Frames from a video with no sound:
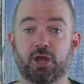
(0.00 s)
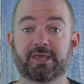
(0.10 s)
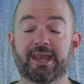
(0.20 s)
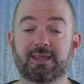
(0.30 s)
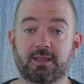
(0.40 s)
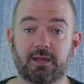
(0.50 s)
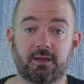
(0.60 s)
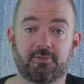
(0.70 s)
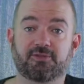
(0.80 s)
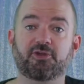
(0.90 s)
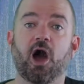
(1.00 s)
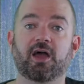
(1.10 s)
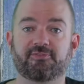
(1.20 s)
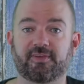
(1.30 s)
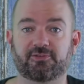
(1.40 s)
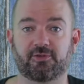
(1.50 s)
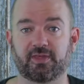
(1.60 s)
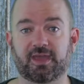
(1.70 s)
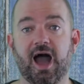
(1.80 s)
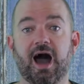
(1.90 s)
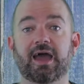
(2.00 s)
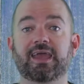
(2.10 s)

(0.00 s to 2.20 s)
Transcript: getting the tires fixed on the car.